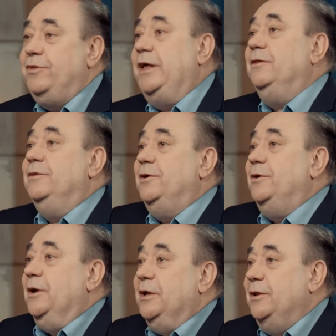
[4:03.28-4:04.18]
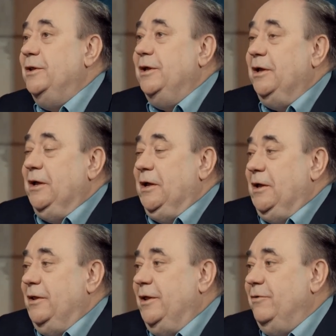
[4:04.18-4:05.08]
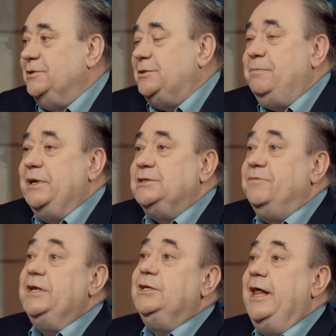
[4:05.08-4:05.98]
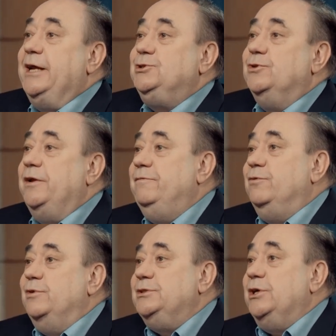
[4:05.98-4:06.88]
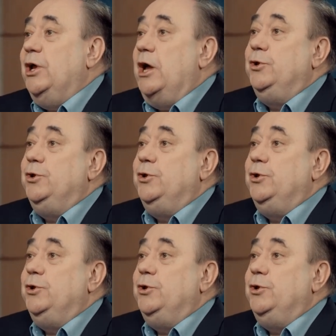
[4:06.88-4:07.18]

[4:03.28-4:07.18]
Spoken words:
think they're the recipients of intellectual influence are